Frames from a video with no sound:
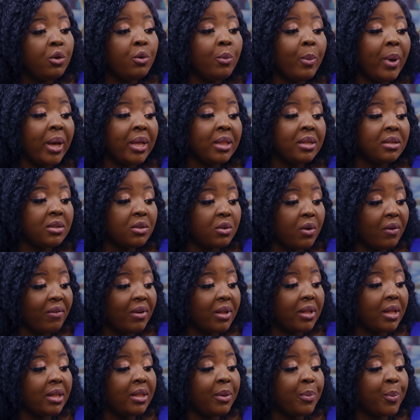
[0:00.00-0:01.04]
You might discover
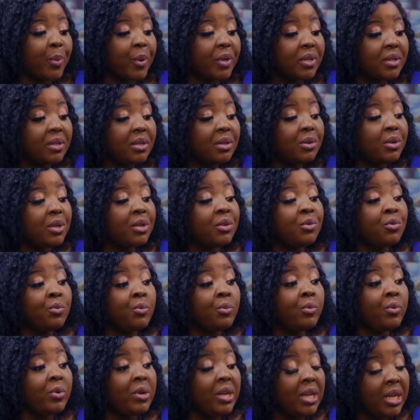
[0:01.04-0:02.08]
that the person is
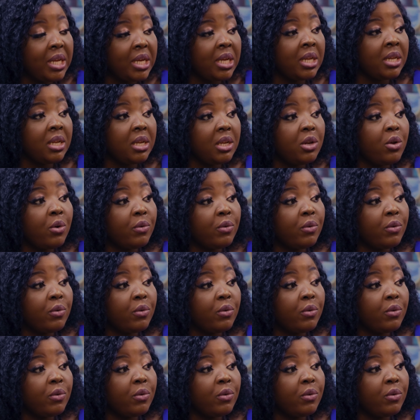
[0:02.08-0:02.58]
really in need